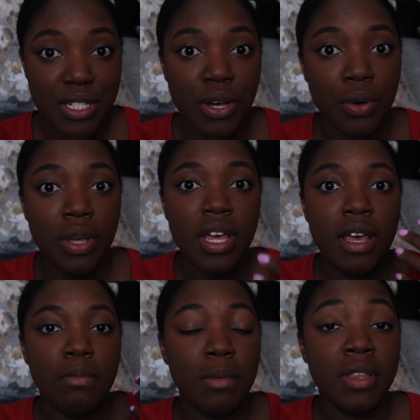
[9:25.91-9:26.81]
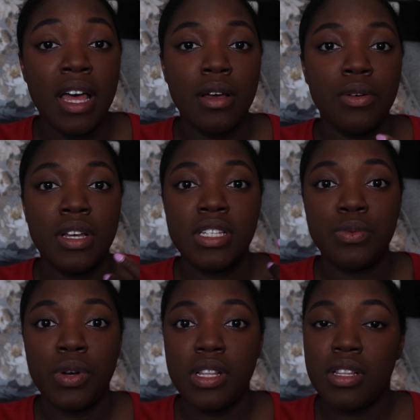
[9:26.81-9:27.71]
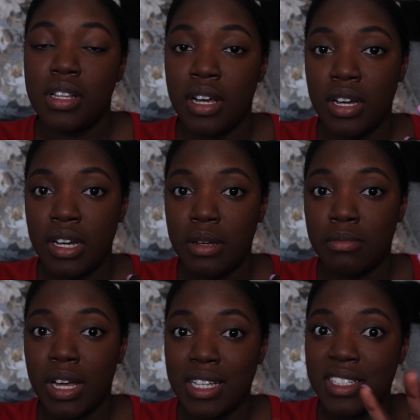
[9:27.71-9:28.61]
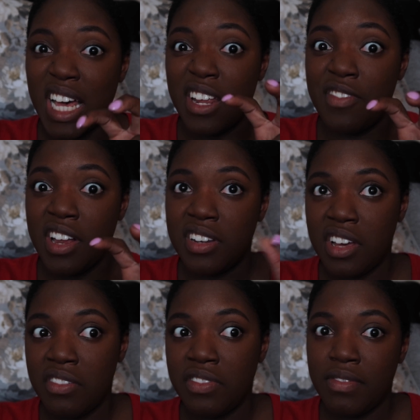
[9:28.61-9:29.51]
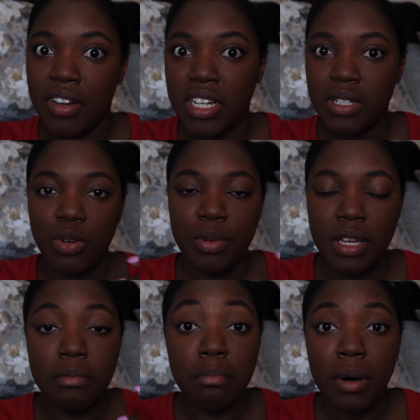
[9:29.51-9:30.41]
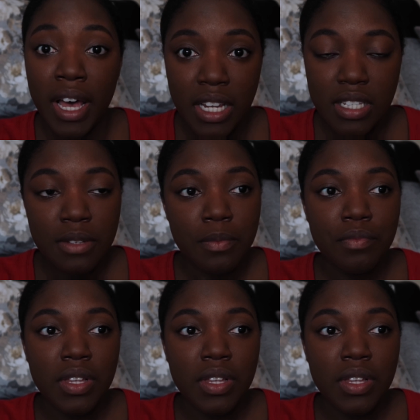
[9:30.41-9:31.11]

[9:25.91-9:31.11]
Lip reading: So maybe that is what like a side effect of the foundation will be. But